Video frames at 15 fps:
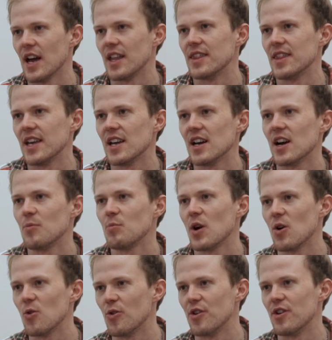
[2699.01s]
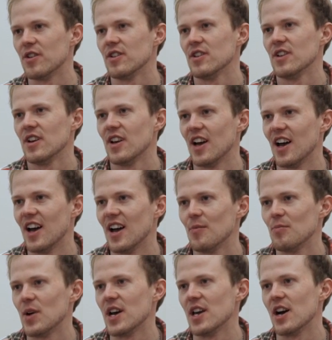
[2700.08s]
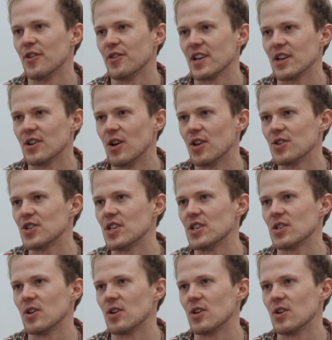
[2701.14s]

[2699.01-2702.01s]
and they are powered uh, by our technology.